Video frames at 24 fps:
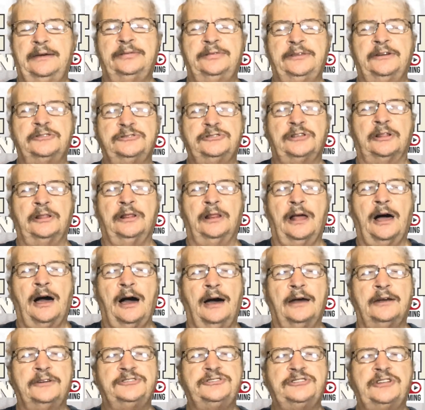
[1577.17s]
there's a
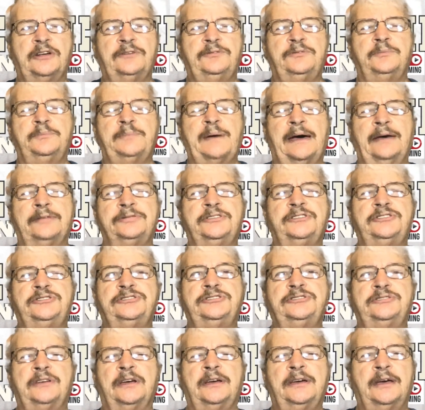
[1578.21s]
lot of stuff about
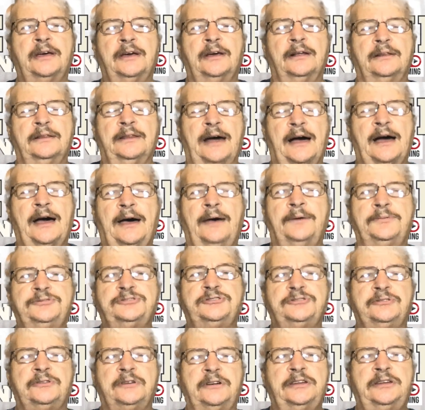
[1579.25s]
this live
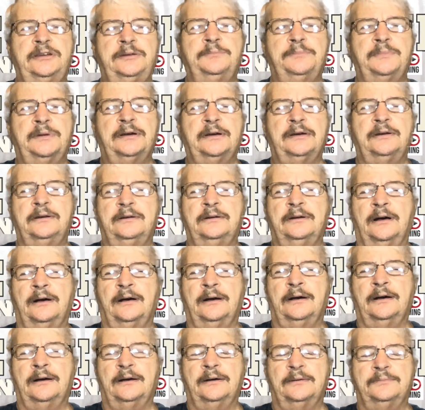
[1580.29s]
stream
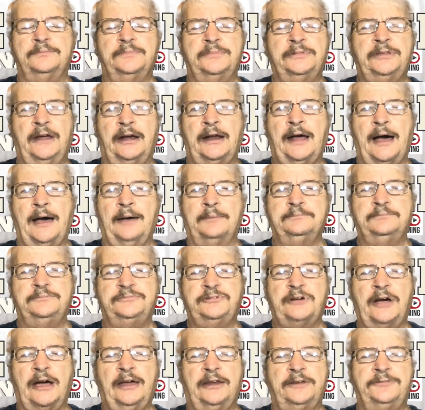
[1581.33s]
that I'm
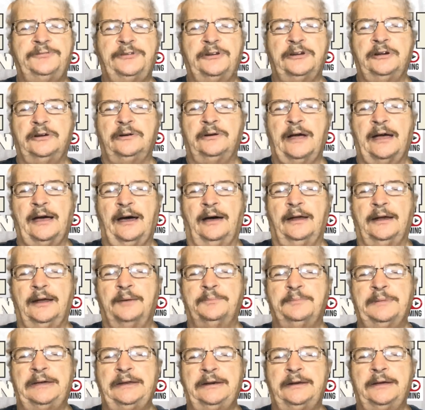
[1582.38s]
trying to figure out.
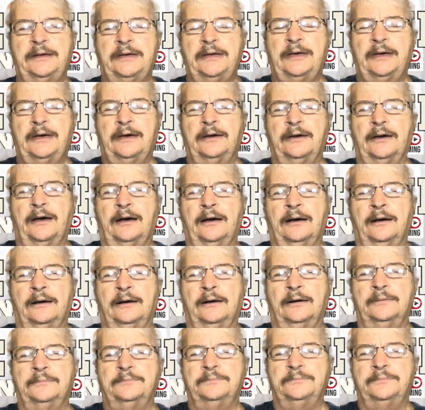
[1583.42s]
I mean,
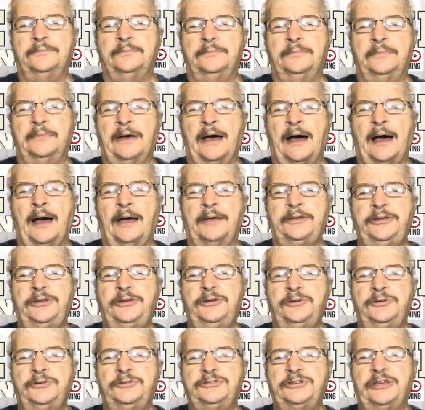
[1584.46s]
I
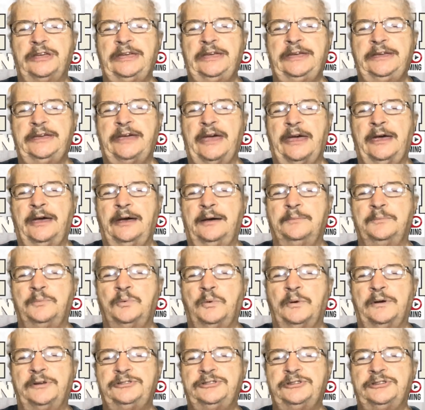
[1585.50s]
use Ecamm,
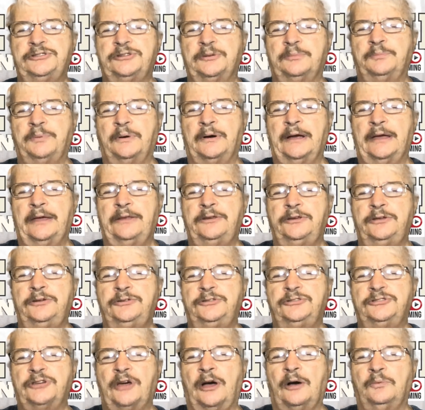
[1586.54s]
which is a brand new
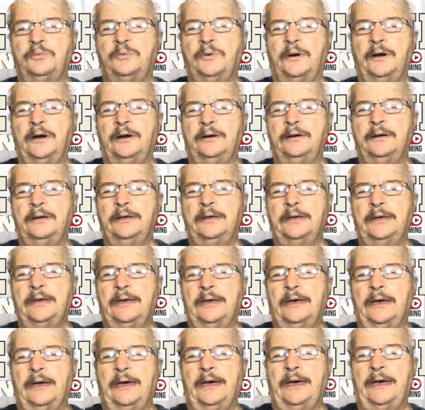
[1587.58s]
software,
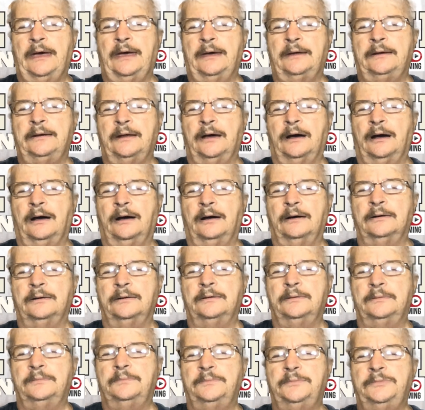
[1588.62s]
and
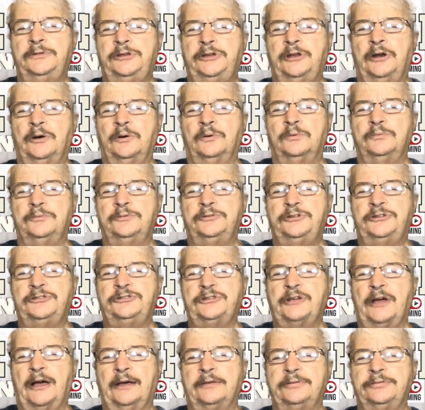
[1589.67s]

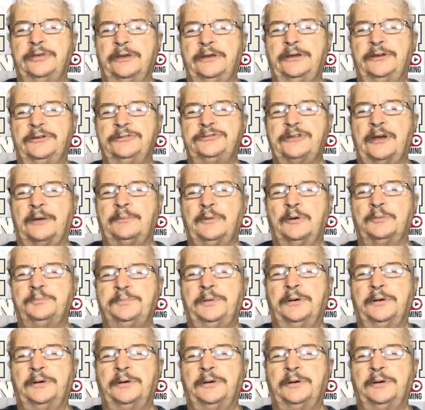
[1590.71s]
just like this, I'm gonna